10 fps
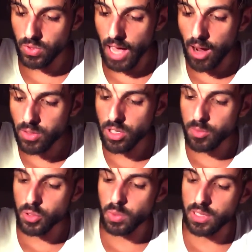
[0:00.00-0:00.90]
the
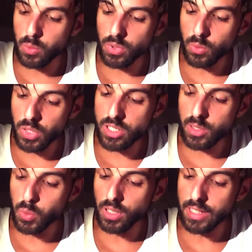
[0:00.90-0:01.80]
outcome to which
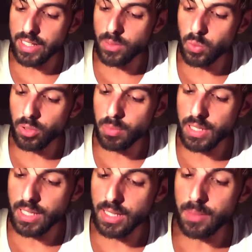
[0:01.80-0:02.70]
it will lead will
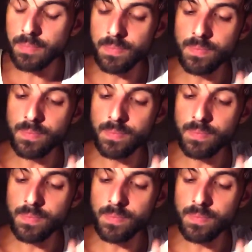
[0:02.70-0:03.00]
be